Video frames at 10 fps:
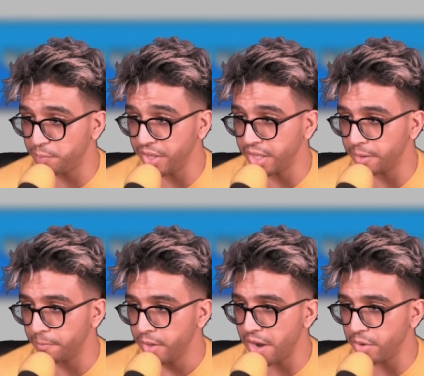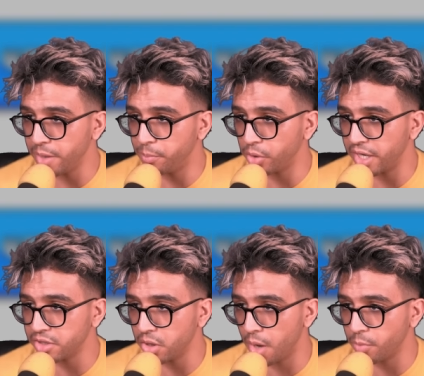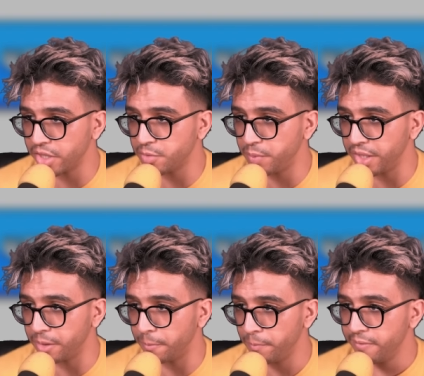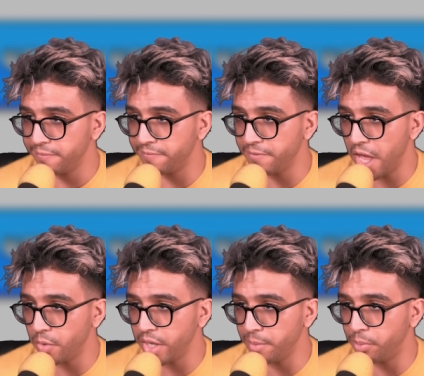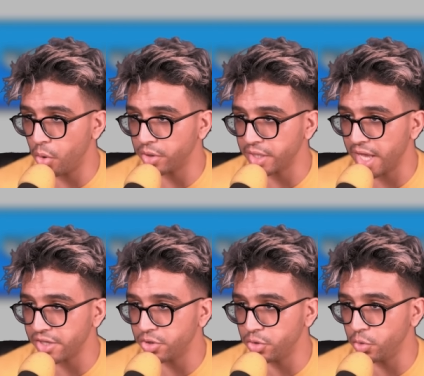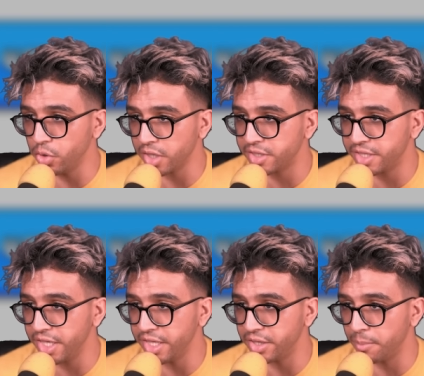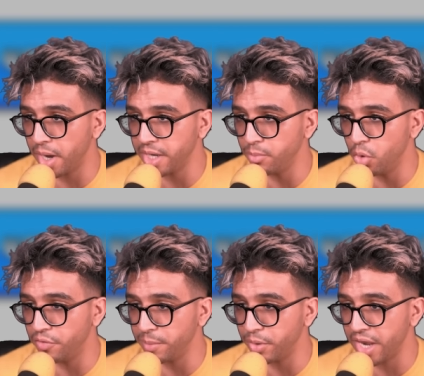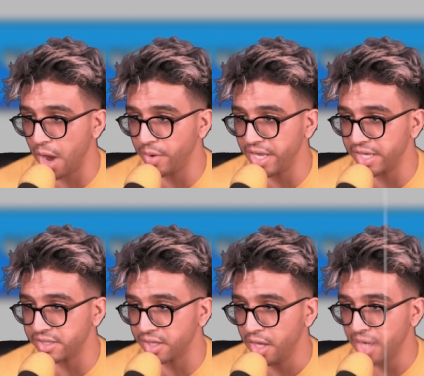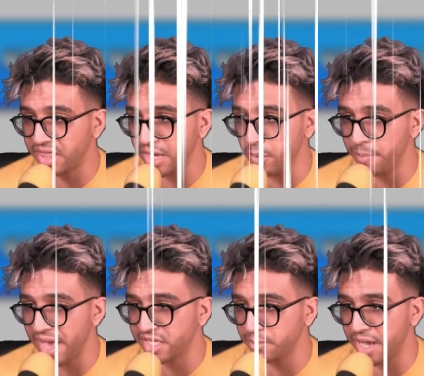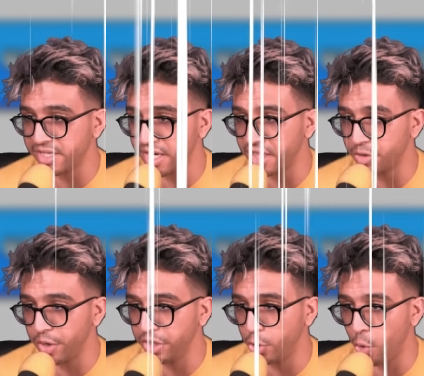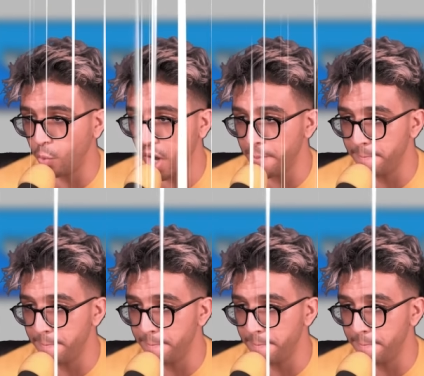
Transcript: speed. Very important. Let's go and upgrade the speed. Very important, guys. You do not see the money moving, but now it is. But I think we maximized it in 3, 2, 1,